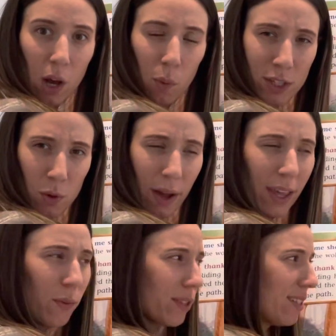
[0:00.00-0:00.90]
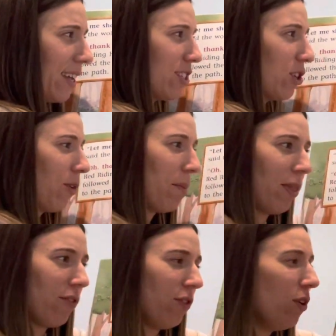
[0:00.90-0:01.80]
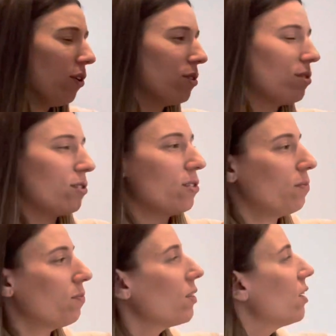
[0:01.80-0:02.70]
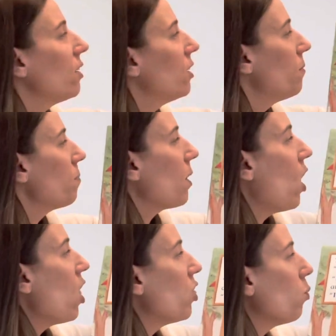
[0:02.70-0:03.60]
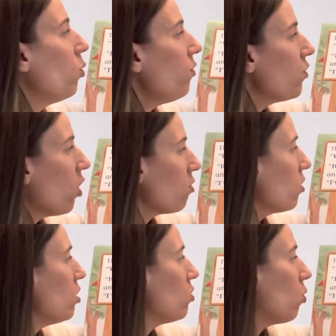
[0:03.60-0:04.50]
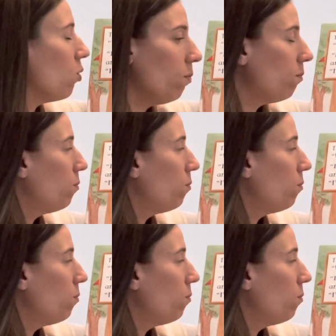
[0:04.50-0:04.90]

I wonder why he wants to get to grandmother first. The wolf knocked on the door.